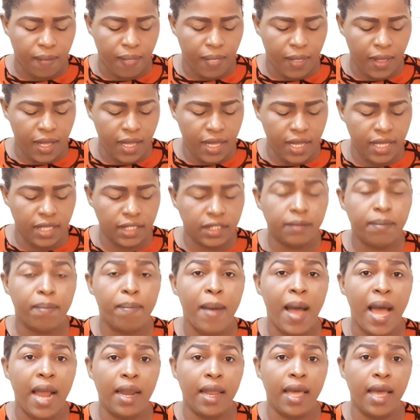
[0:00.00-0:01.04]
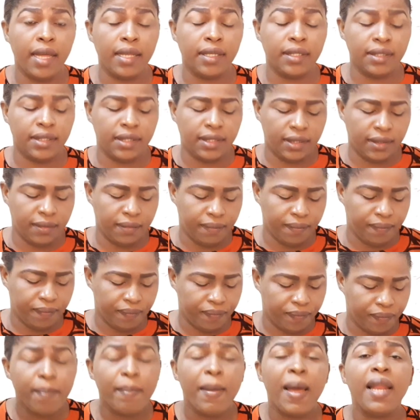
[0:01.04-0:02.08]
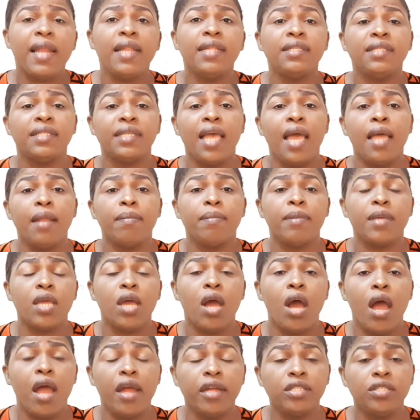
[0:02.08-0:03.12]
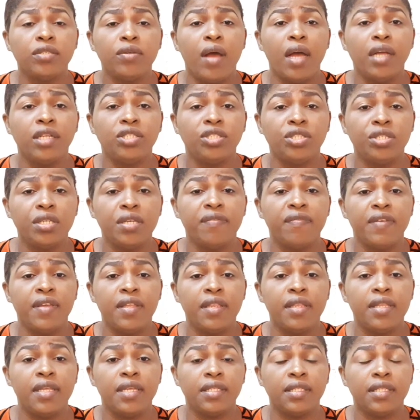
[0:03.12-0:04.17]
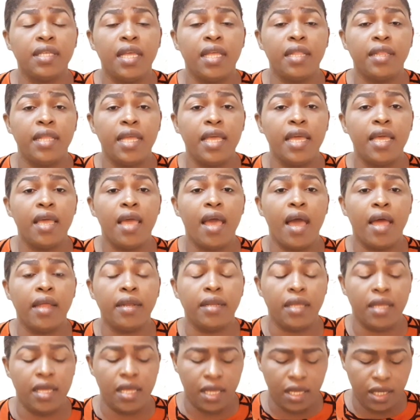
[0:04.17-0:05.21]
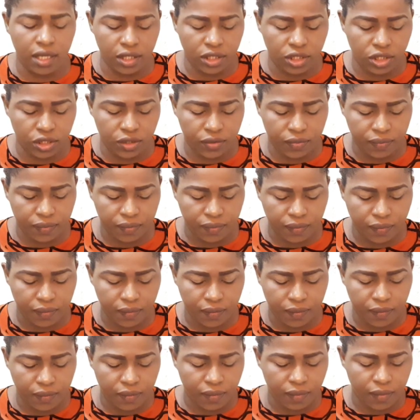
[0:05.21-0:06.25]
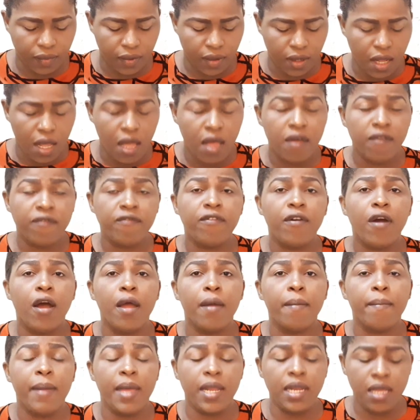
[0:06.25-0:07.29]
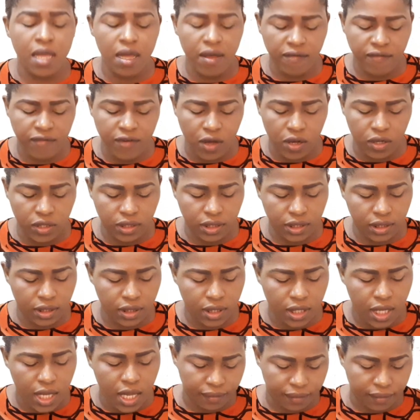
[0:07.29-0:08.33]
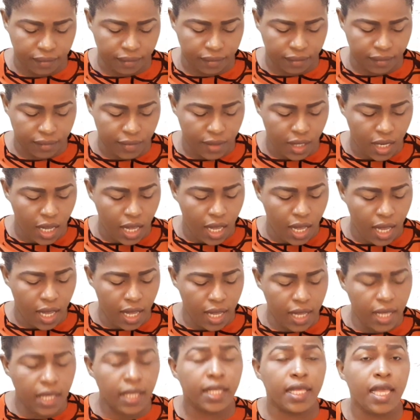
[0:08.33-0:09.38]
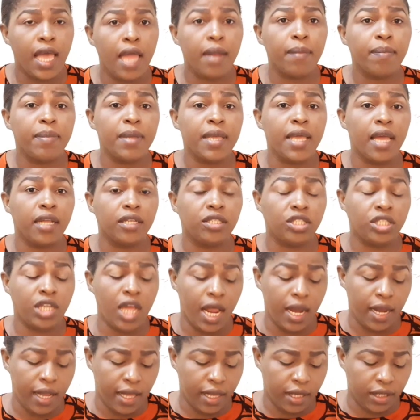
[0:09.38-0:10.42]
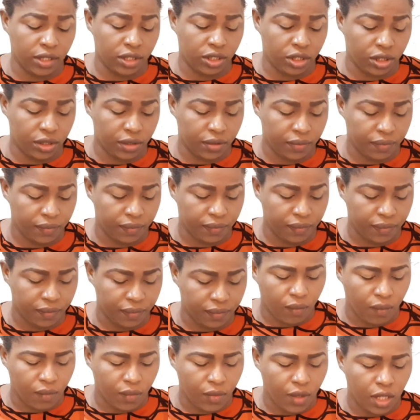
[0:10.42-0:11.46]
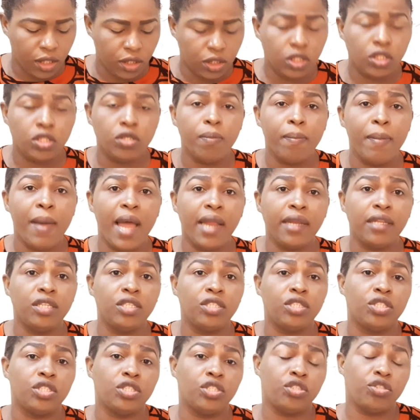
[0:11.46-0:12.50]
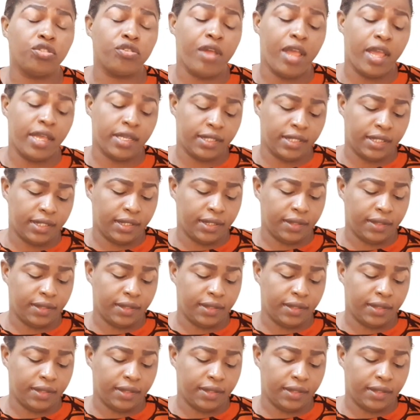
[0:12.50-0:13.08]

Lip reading: is balance. Balance can be hard to achieve in this day and age. For many of us, it can be a challenge to manage stress.